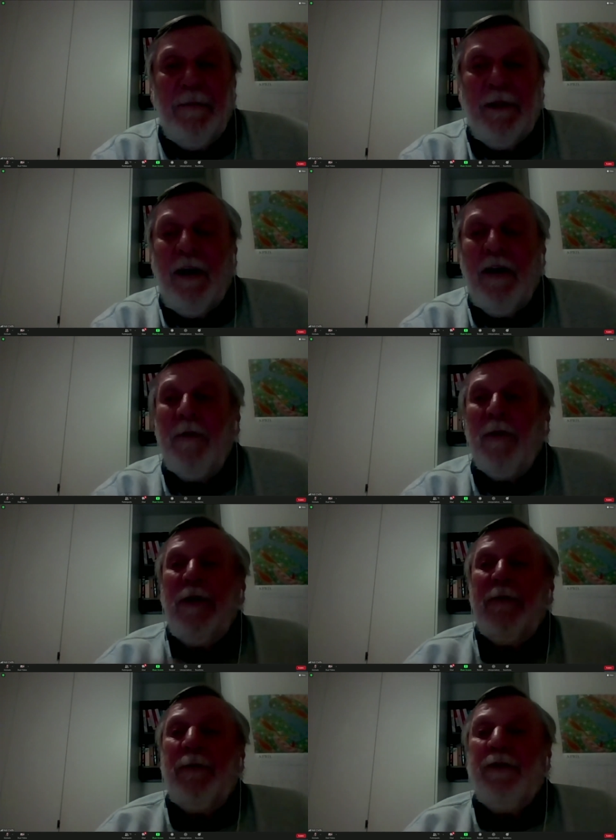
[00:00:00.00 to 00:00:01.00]
The Global Law
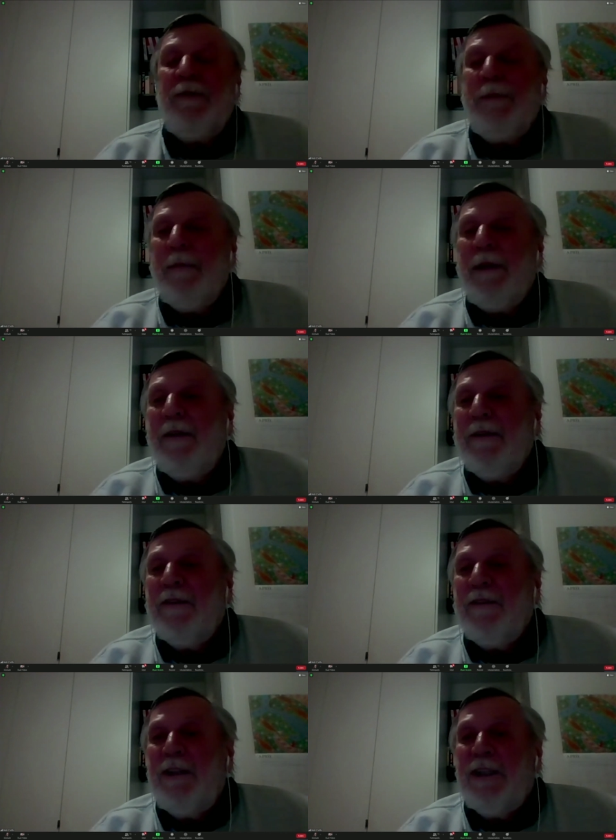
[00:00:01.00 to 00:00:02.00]
Enforcement Public Health
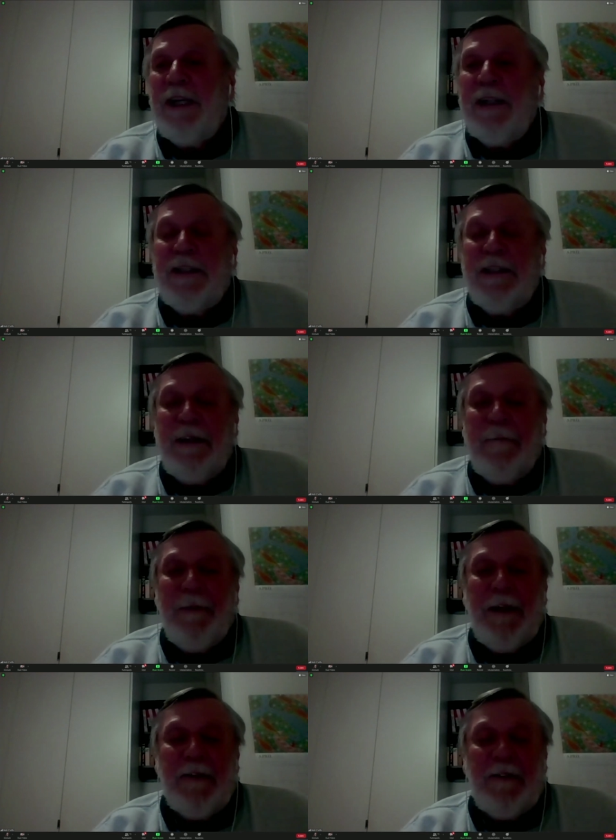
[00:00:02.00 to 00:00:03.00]
Association
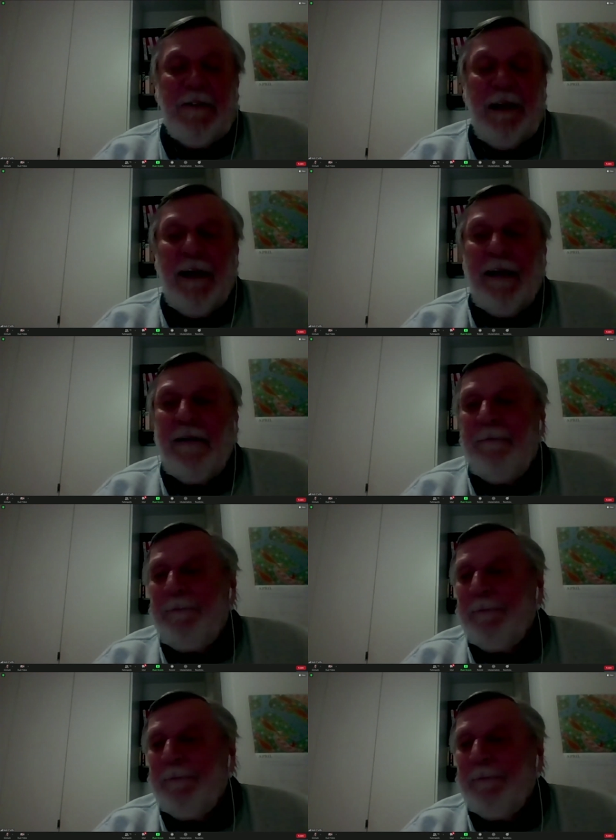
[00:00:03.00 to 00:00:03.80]
has had